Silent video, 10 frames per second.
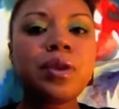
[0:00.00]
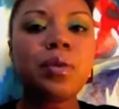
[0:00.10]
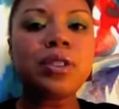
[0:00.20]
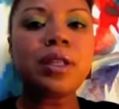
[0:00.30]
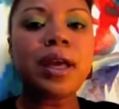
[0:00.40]

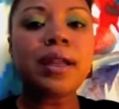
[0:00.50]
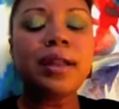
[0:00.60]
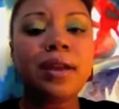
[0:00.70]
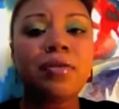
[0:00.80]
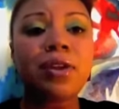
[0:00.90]
was that
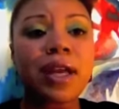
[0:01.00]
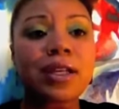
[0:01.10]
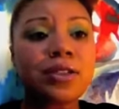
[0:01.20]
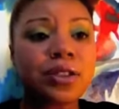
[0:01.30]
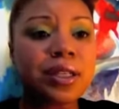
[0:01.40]

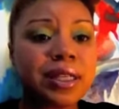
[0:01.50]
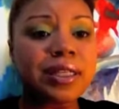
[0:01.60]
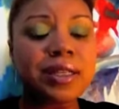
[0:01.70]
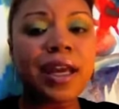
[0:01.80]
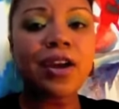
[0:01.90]
relaxers could
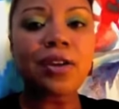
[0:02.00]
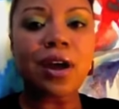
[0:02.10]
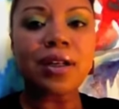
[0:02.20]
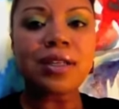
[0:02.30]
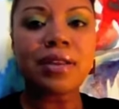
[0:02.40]
lead to hair
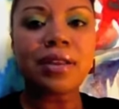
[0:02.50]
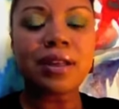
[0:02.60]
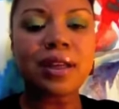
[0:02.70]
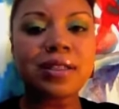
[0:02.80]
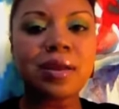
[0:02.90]
loss. I
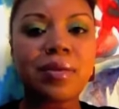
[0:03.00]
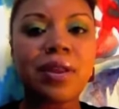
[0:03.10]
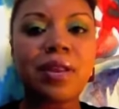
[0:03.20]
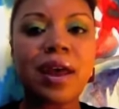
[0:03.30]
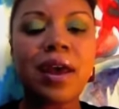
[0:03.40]
think that's
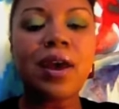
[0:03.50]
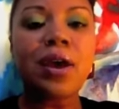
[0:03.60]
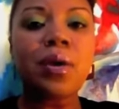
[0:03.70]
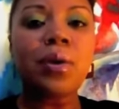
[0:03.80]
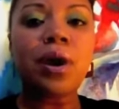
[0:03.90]
something that
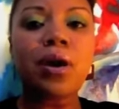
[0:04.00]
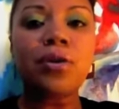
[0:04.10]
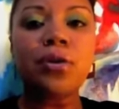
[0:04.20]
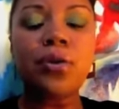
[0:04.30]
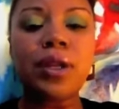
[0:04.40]
we all
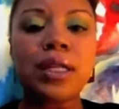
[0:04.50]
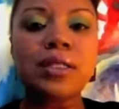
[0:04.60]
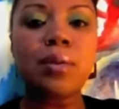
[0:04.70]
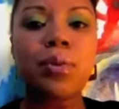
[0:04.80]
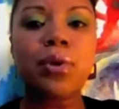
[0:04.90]
knew and at
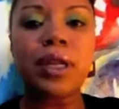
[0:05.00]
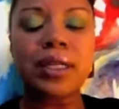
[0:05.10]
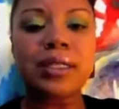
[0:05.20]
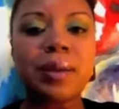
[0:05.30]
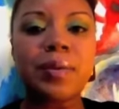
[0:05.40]
some point
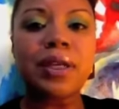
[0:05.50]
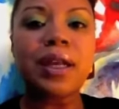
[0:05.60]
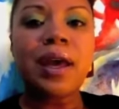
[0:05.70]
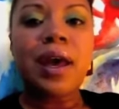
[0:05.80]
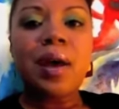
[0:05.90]
accepted.
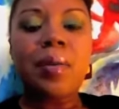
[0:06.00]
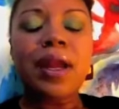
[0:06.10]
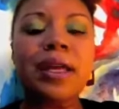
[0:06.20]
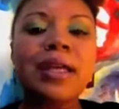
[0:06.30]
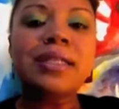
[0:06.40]

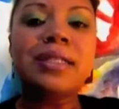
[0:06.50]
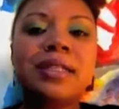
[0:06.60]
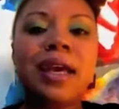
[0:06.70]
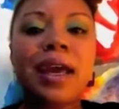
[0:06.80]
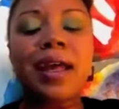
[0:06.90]
But I guess
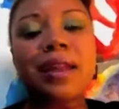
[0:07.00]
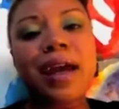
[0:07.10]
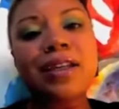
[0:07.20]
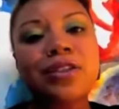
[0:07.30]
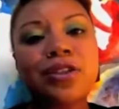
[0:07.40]
today I'd
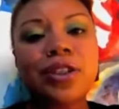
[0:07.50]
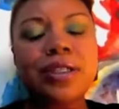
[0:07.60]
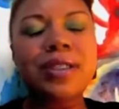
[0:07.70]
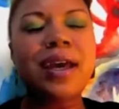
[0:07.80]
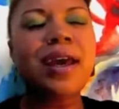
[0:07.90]
like to
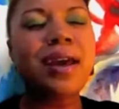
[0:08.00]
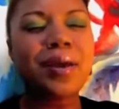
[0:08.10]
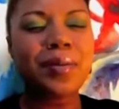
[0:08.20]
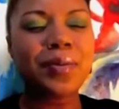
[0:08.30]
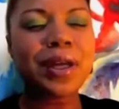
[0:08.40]
just
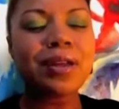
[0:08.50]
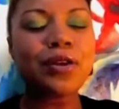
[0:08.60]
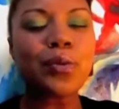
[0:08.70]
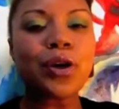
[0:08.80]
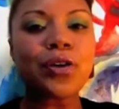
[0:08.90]
be a
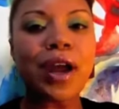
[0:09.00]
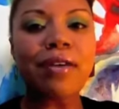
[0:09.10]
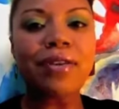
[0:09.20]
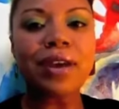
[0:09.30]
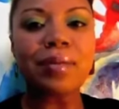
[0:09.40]
little more
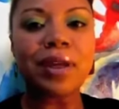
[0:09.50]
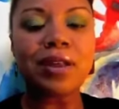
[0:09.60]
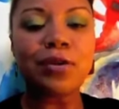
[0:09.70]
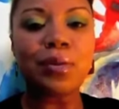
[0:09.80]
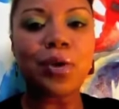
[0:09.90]
graphic and be
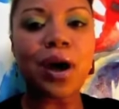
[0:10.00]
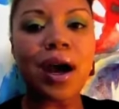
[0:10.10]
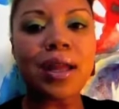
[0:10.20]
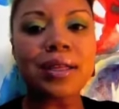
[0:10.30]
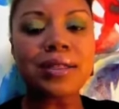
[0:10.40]
a little more
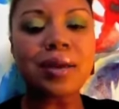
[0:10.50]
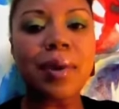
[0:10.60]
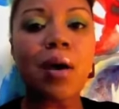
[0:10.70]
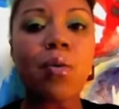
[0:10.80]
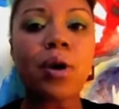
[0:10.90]
honest
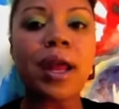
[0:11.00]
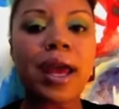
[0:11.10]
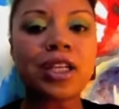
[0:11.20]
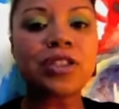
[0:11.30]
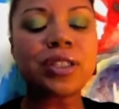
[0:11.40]
about what
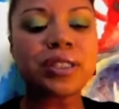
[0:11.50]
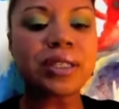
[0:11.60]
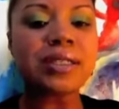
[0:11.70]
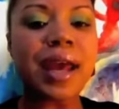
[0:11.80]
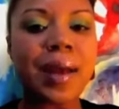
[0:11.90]
actually
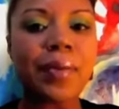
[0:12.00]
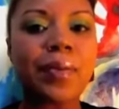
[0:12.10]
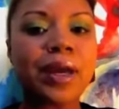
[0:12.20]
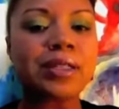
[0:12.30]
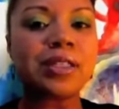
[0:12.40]
does
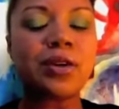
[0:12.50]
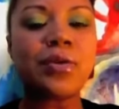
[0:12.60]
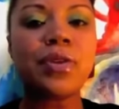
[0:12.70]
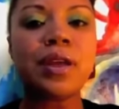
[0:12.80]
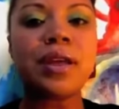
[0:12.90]
happen, because I
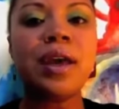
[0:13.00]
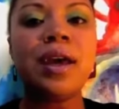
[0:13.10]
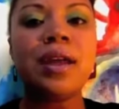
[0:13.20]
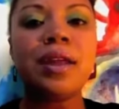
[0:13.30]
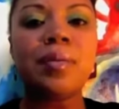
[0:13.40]
don't think
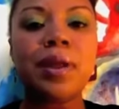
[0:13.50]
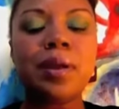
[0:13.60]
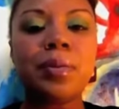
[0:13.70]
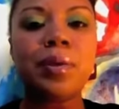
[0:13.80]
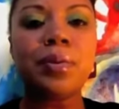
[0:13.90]
that
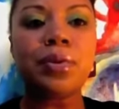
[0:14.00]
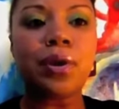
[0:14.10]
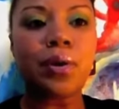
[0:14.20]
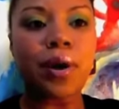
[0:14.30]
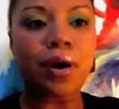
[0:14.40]
many people
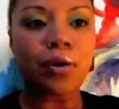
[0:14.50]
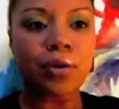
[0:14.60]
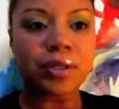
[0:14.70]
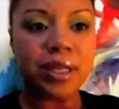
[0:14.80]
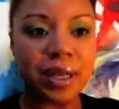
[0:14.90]
know how
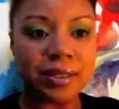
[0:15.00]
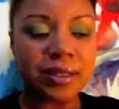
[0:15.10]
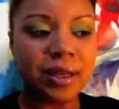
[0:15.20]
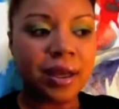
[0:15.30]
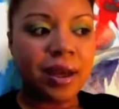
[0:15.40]
grotesque